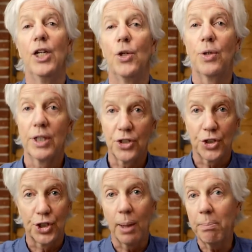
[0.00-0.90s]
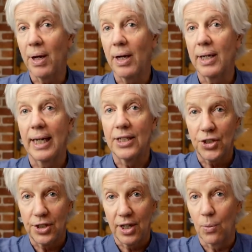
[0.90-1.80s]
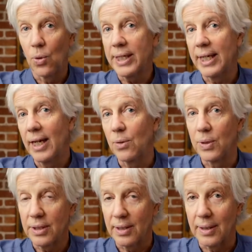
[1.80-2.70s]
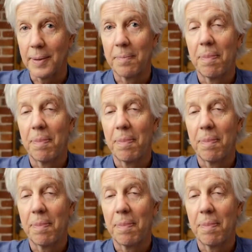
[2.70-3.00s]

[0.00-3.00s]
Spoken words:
You can just jump on and start working out with her.